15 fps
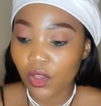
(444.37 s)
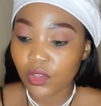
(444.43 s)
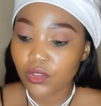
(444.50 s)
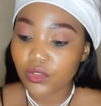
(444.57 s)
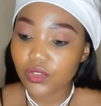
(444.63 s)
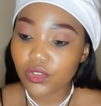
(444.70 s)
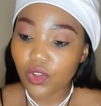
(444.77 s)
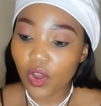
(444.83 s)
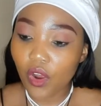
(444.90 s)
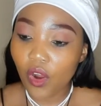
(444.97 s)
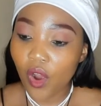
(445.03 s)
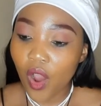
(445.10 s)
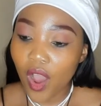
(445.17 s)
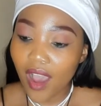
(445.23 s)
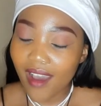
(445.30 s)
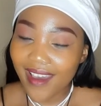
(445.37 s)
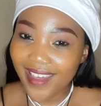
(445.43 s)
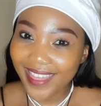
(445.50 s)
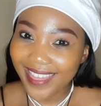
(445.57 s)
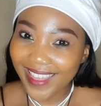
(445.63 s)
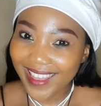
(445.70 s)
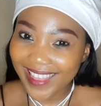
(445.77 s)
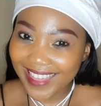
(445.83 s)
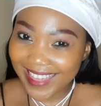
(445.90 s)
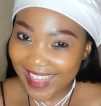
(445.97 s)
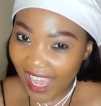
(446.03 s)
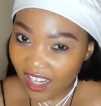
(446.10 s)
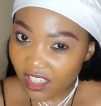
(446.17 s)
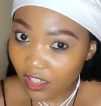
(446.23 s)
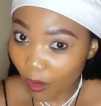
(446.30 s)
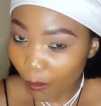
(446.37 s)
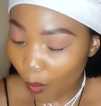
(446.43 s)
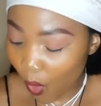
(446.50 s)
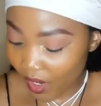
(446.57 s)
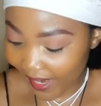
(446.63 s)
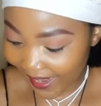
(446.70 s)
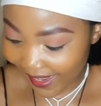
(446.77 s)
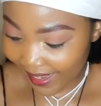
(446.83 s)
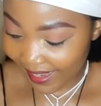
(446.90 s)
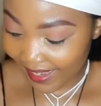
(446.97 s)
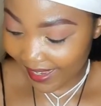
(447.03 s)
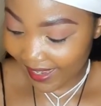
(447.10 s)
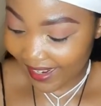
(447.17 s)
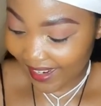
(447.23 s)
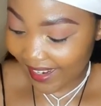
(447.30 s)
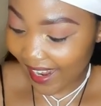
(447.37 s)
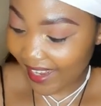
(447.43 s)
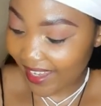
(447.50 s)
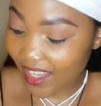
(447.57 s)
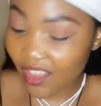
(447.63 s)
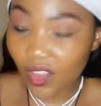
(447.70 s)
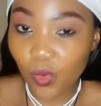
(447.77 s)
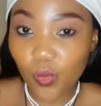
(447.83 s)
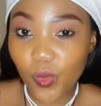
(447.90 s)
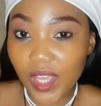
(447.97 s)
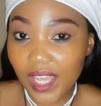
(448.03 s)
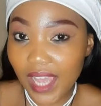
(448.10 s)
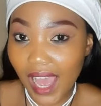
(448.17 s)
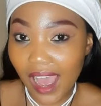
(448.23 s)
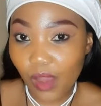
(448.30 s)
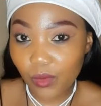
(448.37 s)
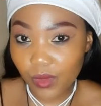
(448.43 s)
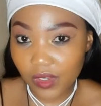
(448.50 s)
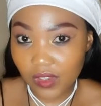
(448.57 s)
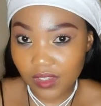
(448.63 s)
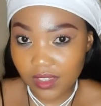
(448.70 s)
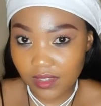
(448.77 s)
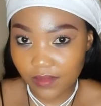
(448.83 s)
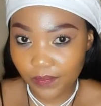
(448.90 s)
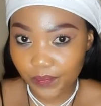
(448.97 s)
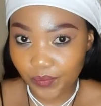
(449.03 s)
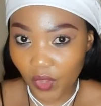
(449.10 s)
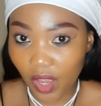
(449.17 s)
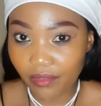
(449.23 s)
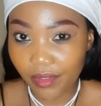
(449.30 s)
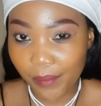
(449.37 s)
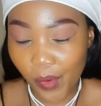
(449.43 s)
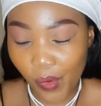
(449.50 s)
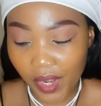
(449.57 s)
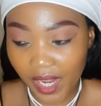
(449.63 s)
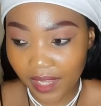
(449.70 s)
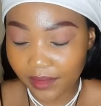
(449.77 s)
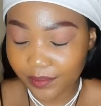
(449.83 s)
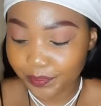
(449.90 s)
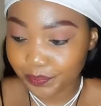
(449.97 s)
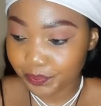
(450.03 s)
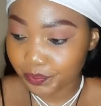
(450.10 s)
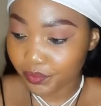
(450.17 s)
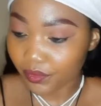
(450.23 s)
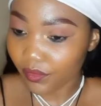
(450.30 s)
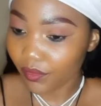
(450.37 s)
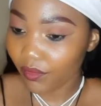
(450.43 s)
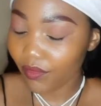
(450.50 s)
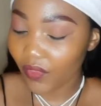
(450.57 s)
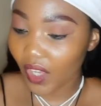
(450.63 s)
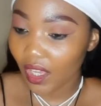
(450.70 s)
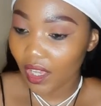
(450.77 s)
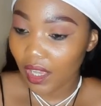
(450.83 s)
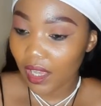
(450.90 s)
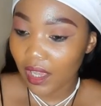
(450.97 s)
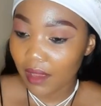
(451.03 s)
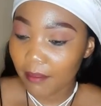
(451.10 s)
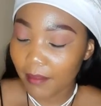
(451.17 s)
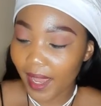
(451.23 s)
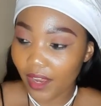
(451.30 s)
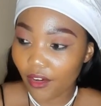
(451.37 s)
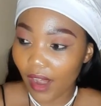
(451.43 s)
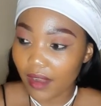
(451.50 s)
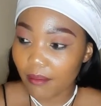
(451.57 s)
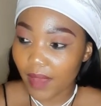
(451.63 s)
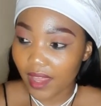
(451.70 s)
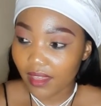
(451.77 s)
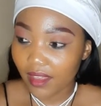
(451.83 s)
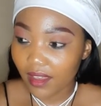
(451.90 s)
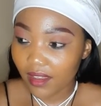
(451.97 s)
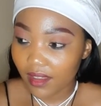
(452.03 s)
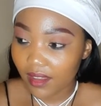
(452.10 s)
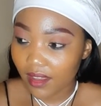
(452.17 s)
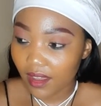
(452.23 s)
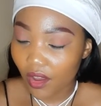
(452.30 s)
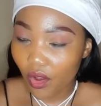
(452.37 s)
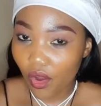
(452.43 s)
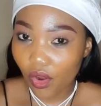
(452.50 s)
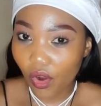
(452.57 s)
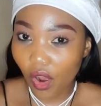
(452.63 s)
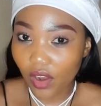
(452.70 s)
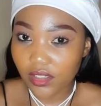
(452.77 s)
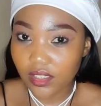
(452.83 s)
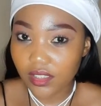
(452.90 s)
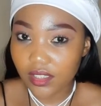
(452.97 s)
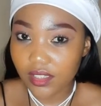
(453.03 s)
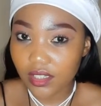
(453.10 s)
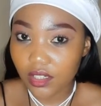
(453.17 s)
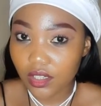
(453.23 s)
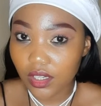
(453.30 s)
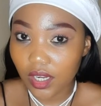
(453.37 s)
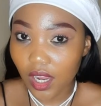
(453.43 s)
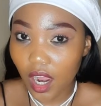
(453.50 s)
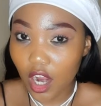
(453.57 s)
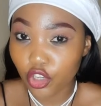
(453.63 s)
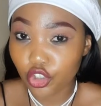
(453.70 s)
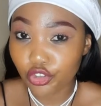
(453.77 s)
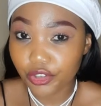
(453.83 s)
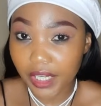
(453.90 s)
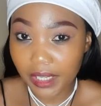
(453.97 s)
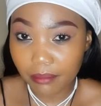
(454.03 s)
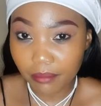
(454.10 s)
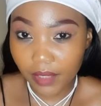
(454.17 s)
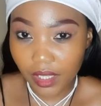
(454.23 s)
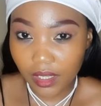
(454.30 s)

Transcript: So that morning, like in the wee hours of the morning, my grandmother got a dream,